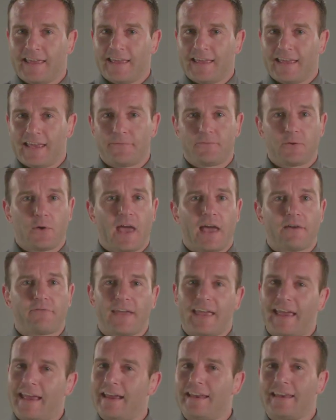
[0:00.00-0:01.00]
If you
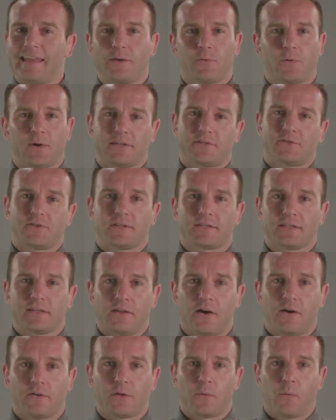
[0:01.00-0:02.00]
have any questions
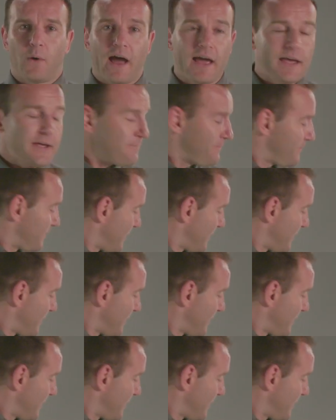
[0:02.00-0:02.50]
along the way,